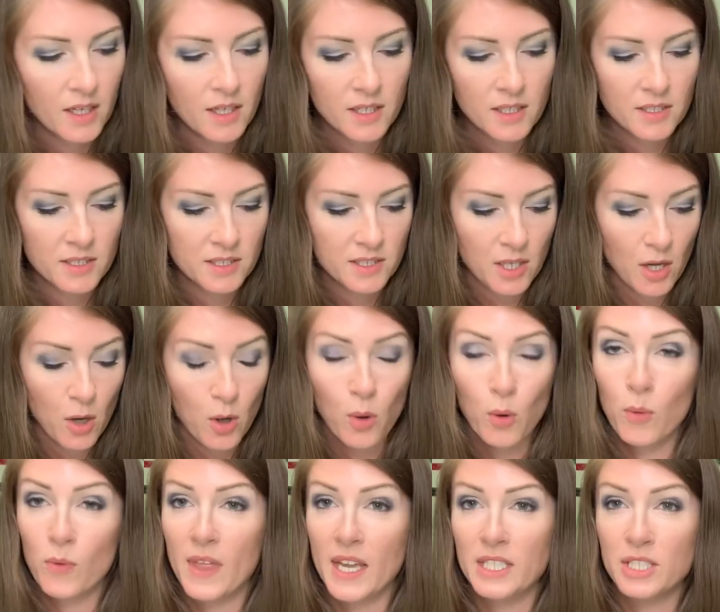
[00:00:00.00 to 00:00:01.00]

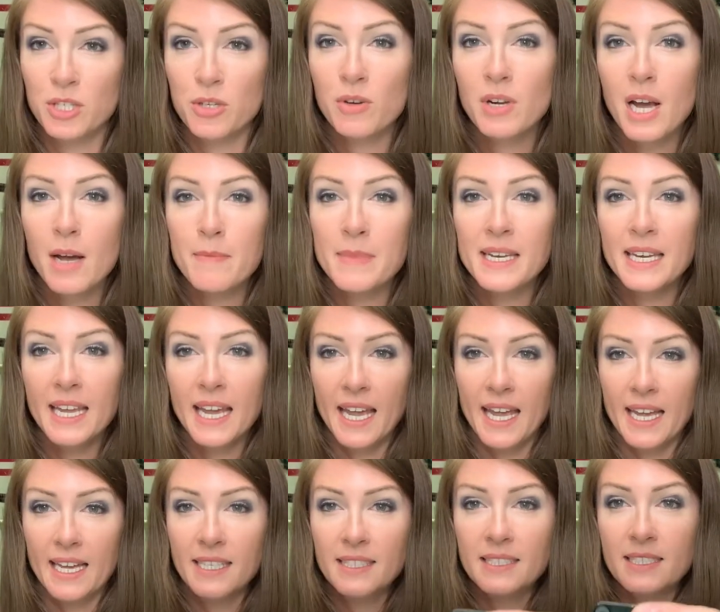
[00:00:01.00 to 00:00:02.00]
So they do come in
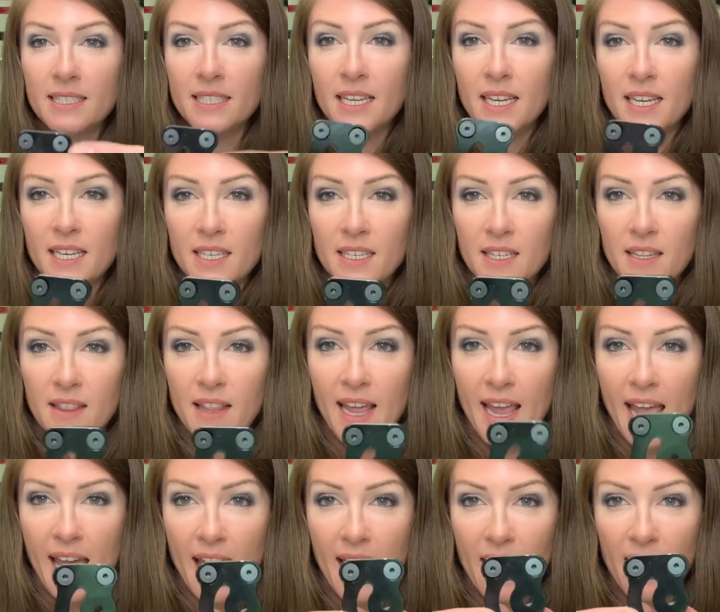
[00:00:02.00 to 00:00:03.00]
kits. They
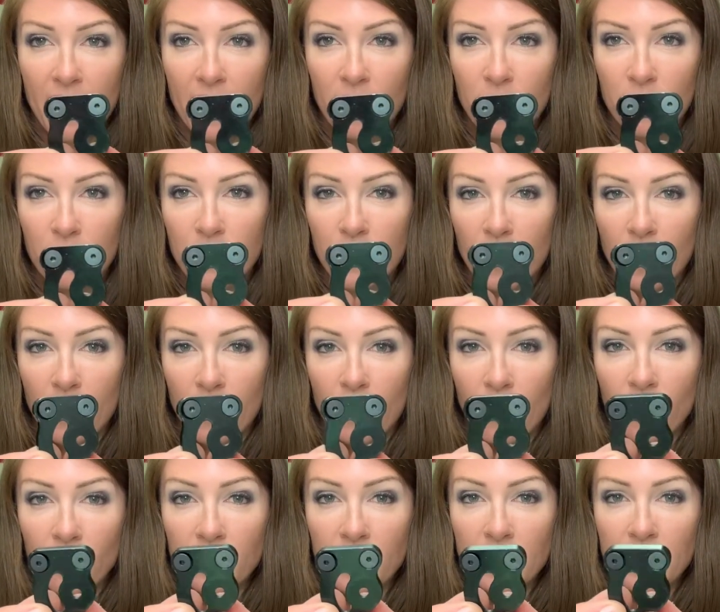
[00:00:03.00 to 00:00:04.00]
have
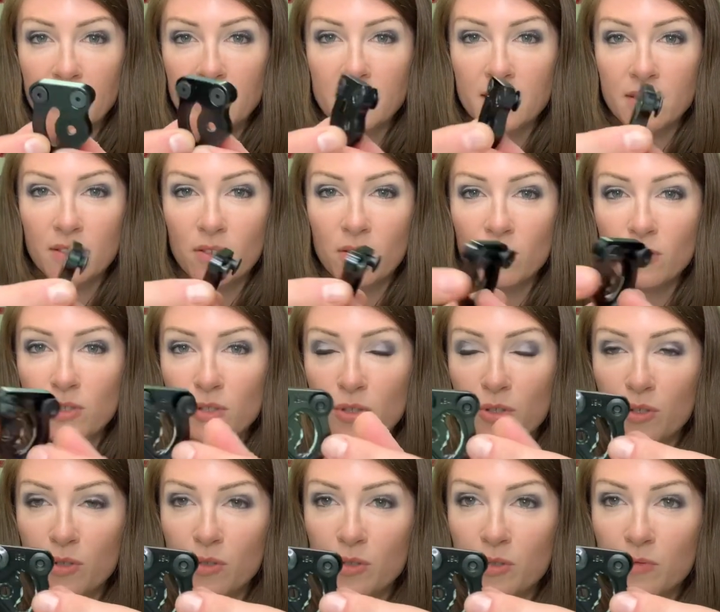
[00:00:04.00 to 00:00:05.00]
all these little
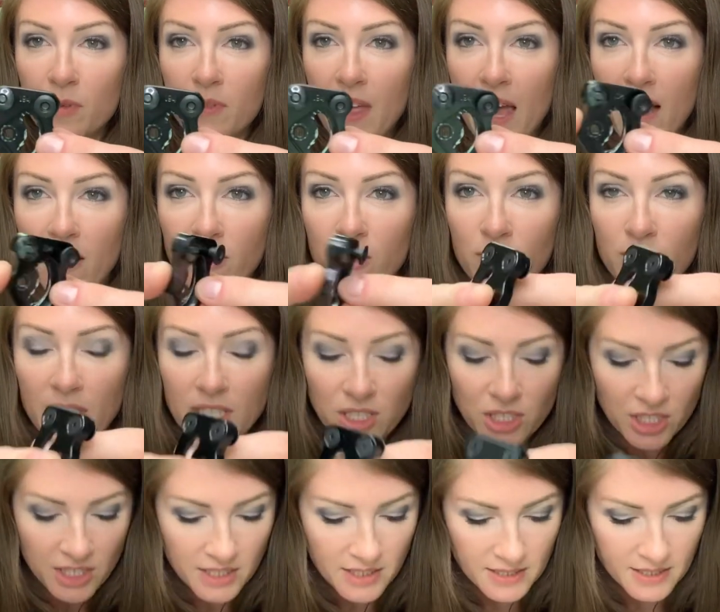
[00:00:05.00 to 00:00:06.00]
screws with Allen
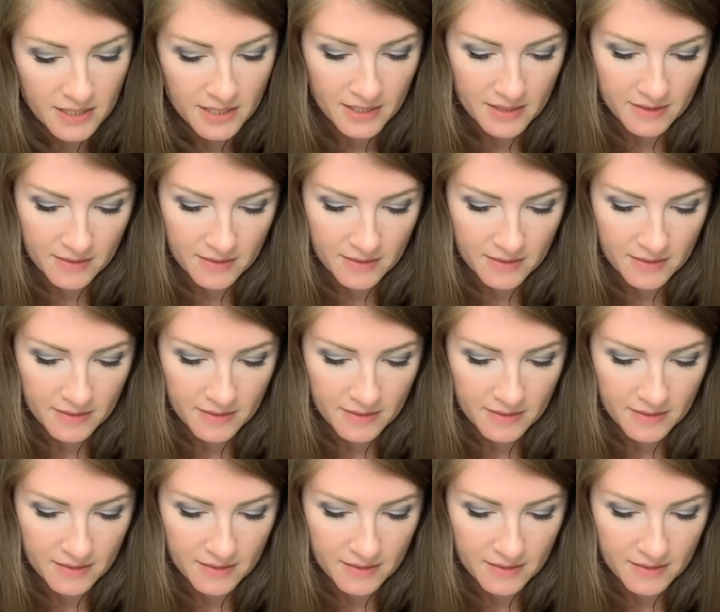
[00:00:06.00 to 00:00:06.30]
wrenches.